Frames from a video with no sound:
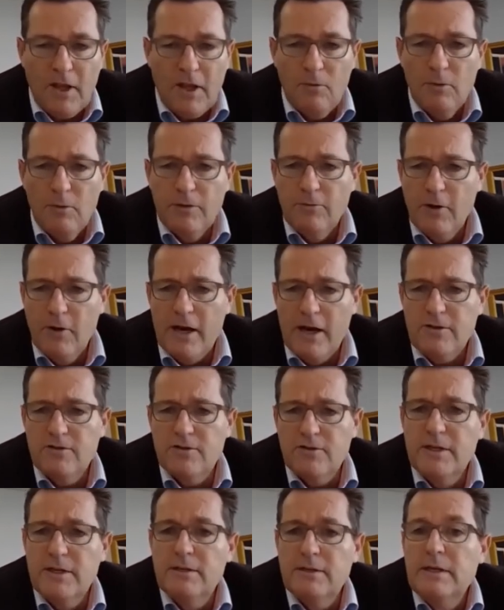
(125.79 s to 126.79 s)

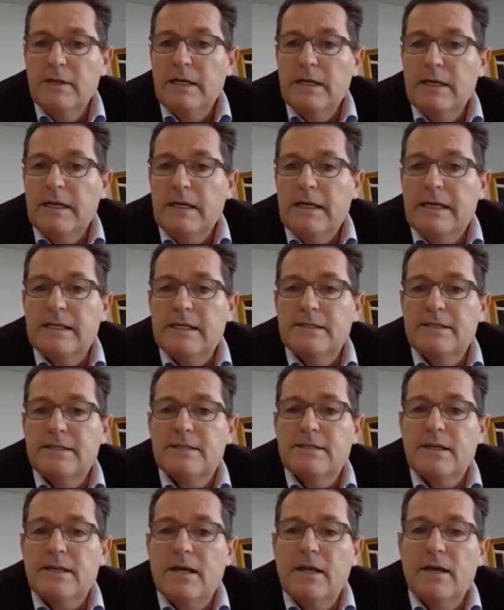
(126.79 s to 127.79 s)
Refractory
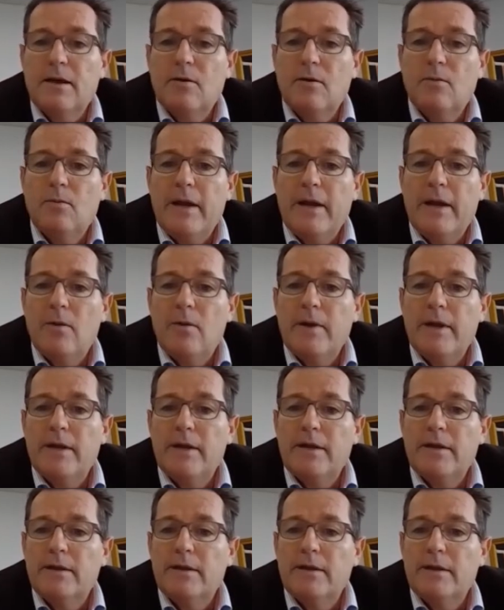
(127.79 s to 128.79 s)
is where
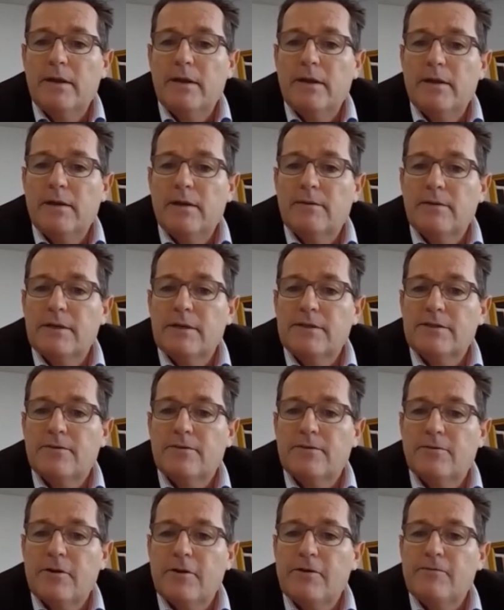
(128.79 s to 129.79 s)
the
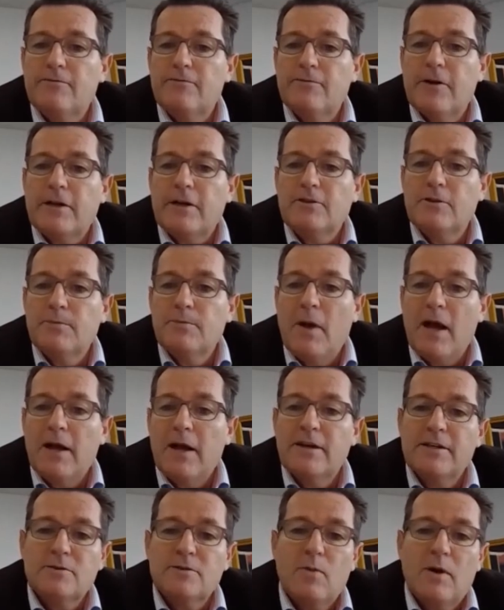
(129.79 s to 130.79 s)
refractory market
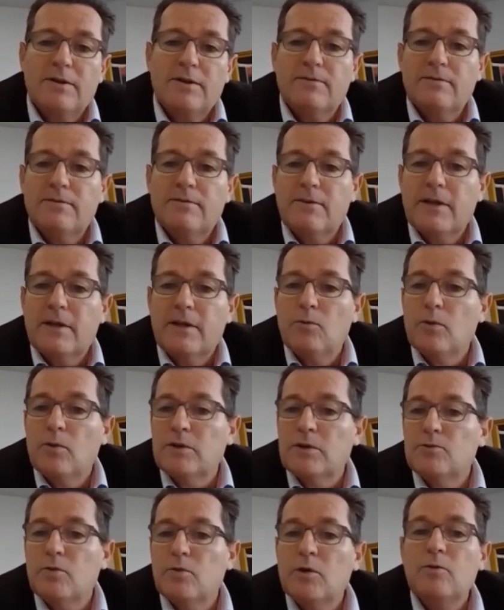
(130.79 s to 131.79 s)
is one thing
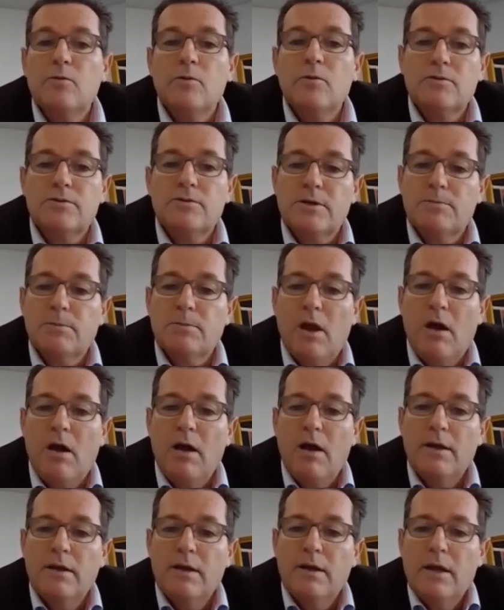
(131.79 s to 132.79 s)
which we will
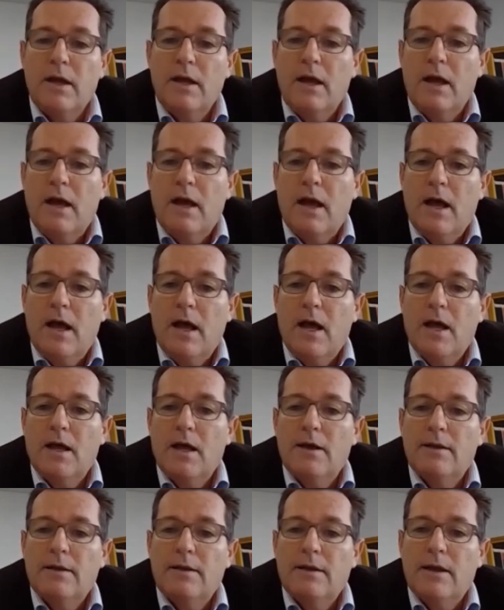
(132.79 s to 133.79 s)
supply,
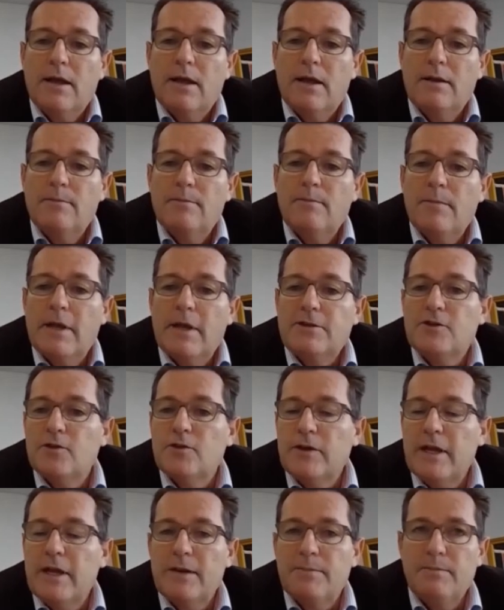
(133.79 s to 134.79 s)
that you
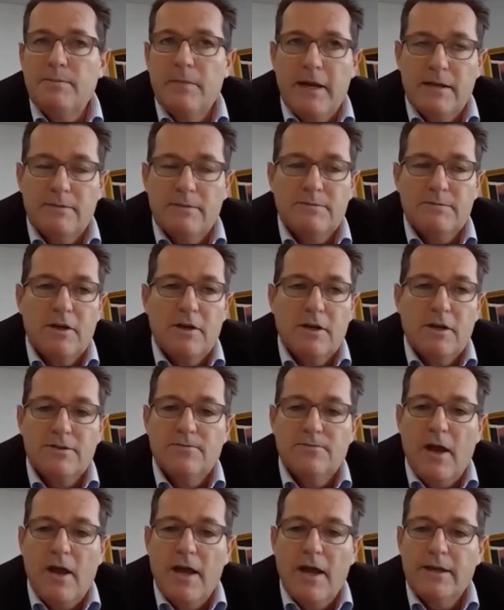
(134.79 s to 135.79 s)
need medium-sized
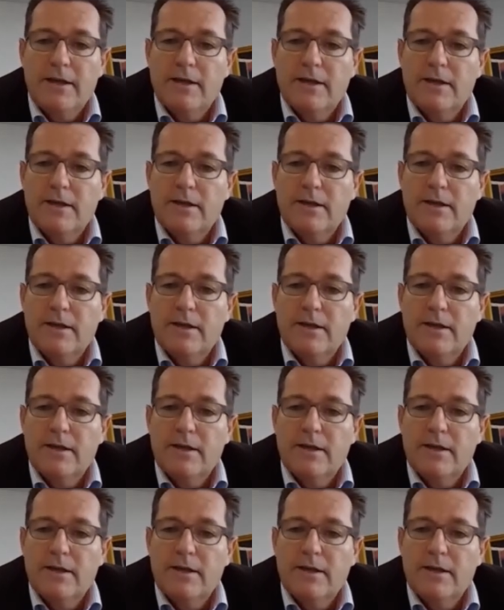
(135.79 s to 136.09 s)
flake,